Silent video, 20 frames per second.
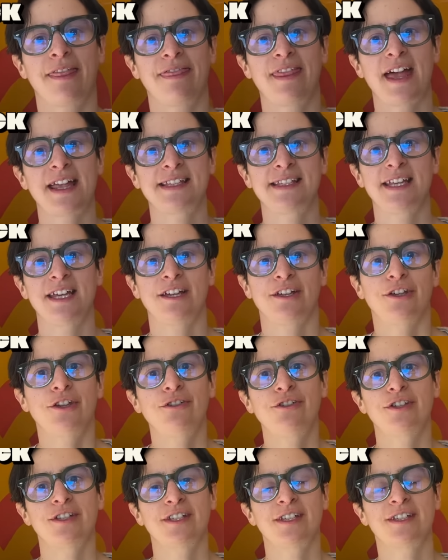That's it.
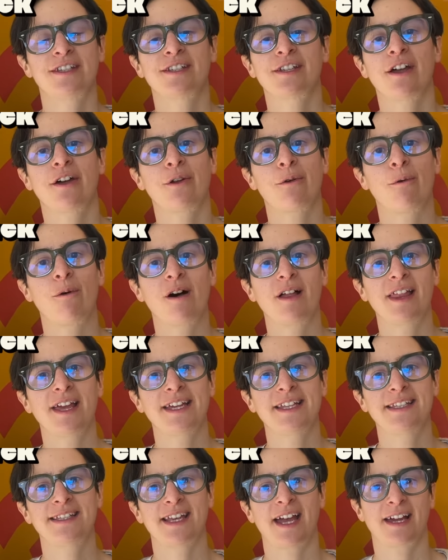You just installed a wall
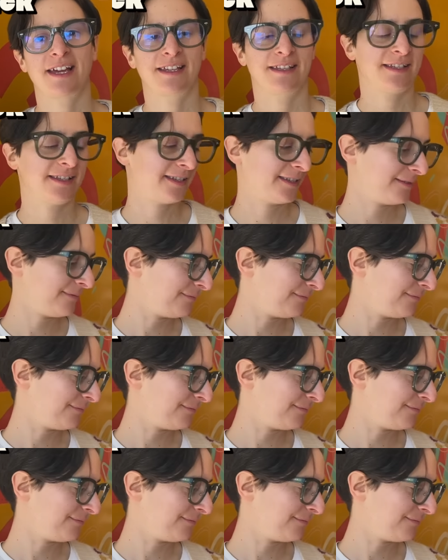light in seconds.